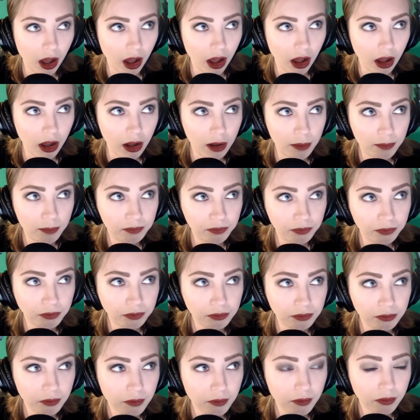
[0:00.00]

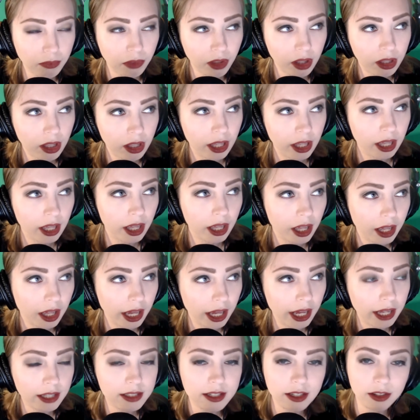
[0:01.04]

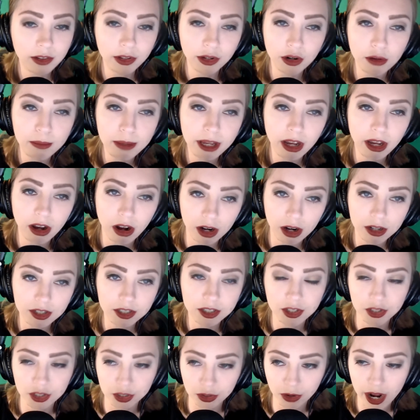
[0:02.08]
it's a little bit hard to
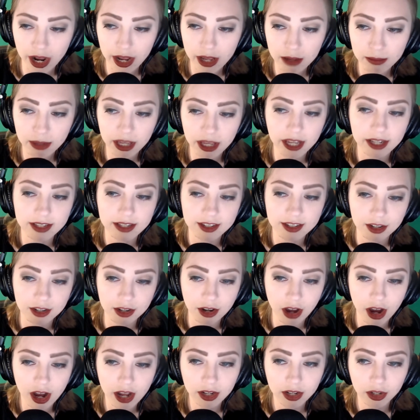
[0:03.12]
describe. It's
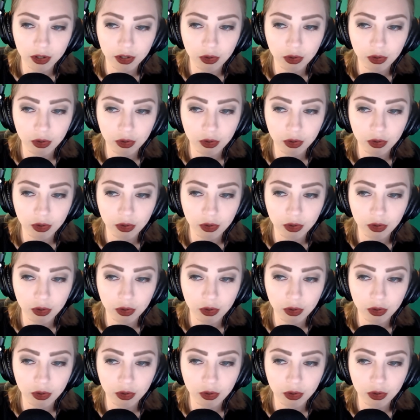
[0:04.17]
not